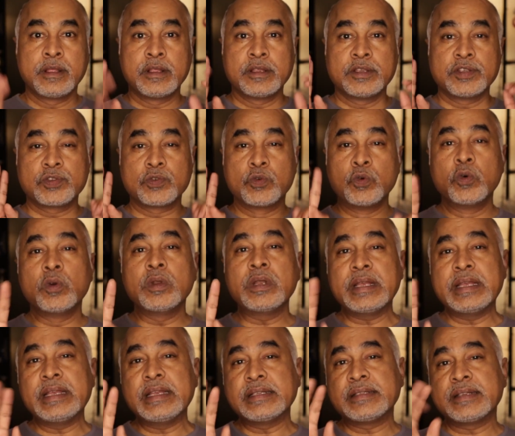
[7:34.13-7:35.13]
School
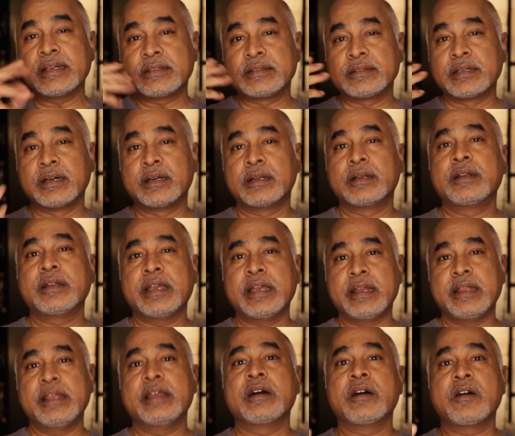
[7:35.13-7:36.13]
is a third
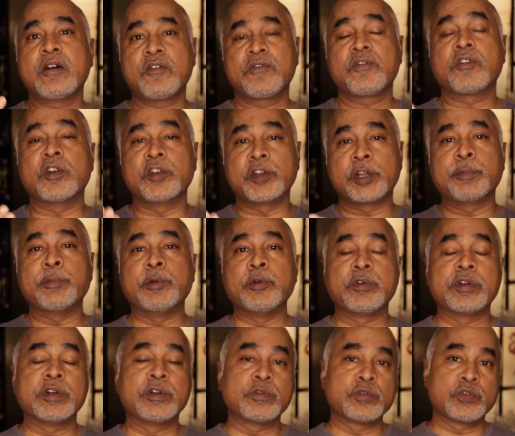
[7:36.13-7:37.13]
area of
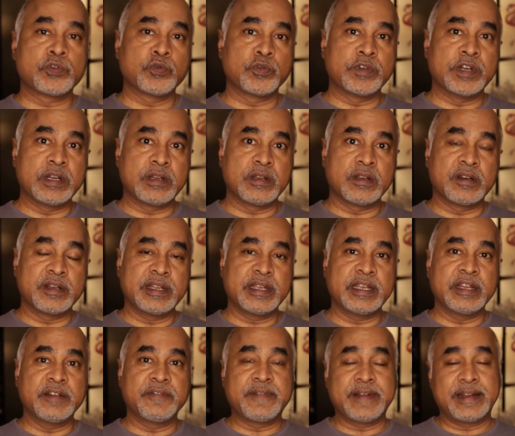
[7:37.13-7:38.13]
contributor to student learning.
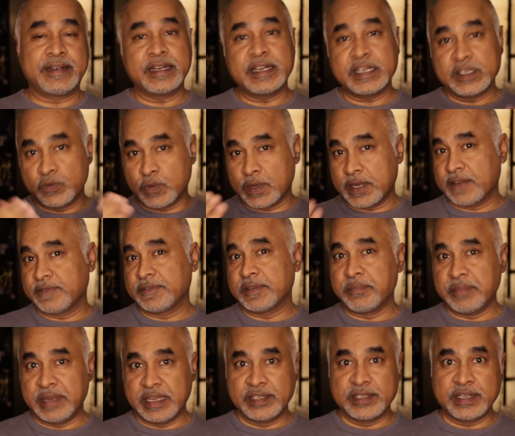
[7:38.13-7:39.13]
In fact, it is one of the
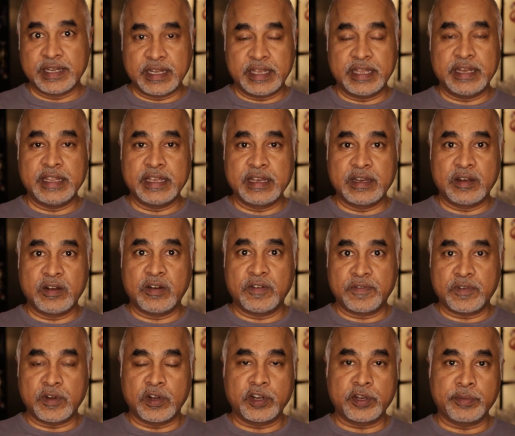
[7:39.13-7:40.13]
major area of
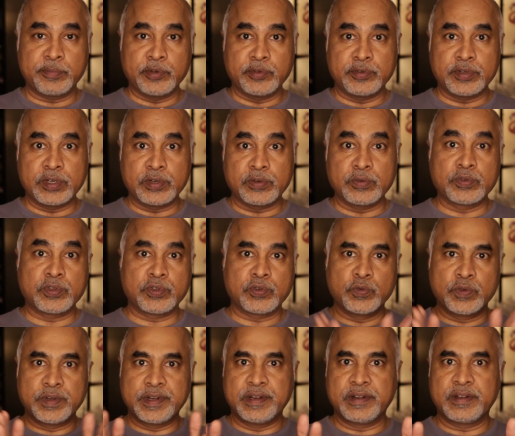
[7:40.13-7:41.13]
contributor to
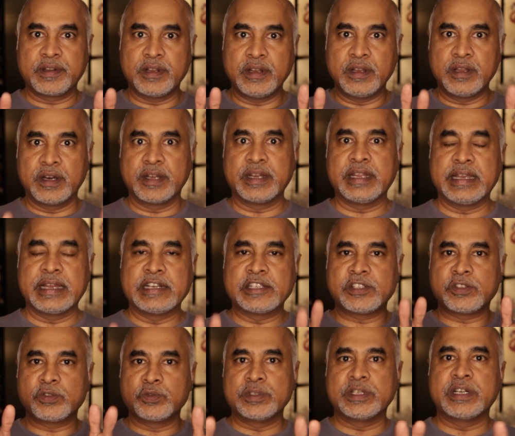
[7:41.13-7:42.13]
student learning and
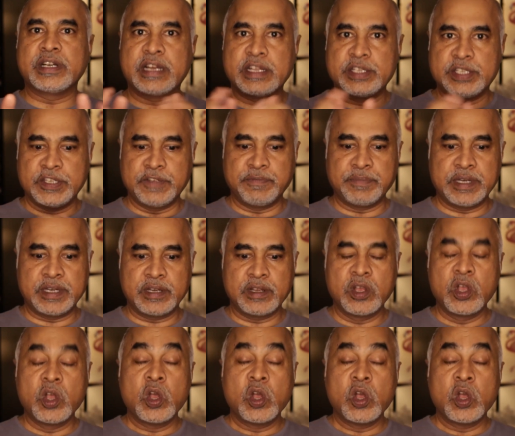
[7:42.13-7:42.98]
student achievement.